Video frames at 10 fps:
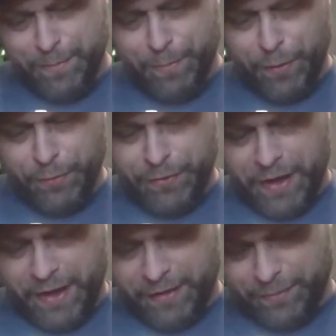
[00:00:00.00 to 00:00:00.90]
boot
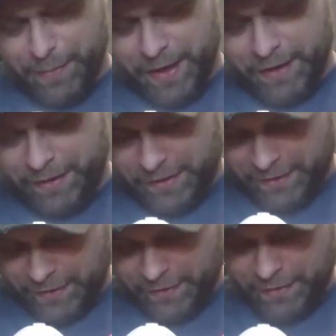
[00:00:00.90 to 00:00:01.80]
things, man. They
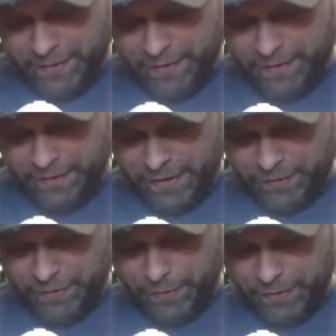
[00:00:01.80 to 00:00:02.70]
do they
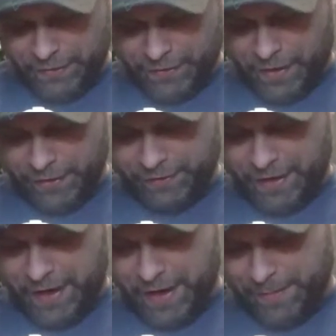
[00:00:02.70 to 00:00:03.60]
do this all the
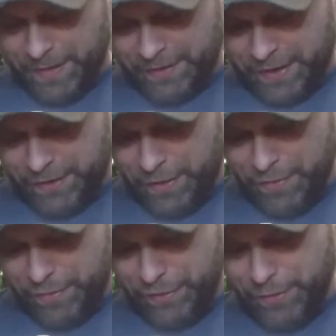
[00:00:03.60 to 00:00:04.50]
time. Like they
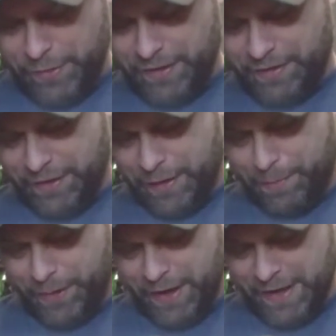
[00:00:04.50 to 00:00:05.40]
don't glue these into
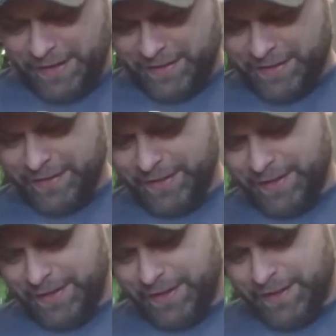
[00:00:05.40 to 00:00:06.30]
place.
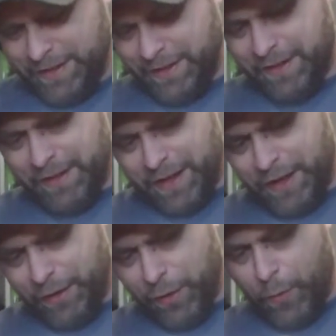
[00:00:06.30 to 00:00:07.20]
I
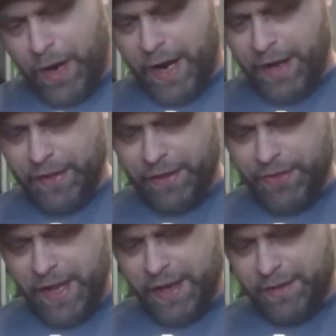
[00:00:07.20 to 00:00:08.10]
don't know why they
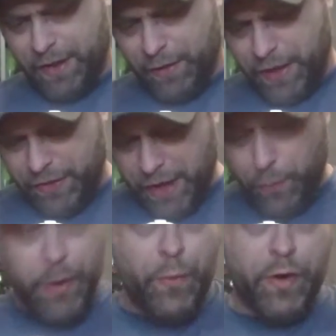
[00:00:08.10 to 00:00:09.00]
think they, they think
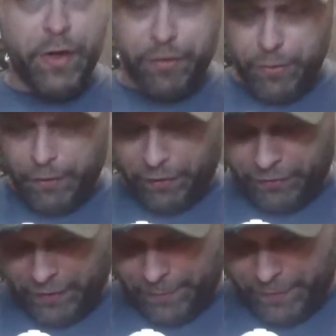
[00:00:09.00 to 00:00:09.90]
we want to do it or
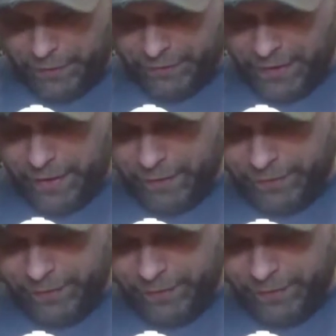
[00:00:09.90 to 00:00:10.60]
something ourselves.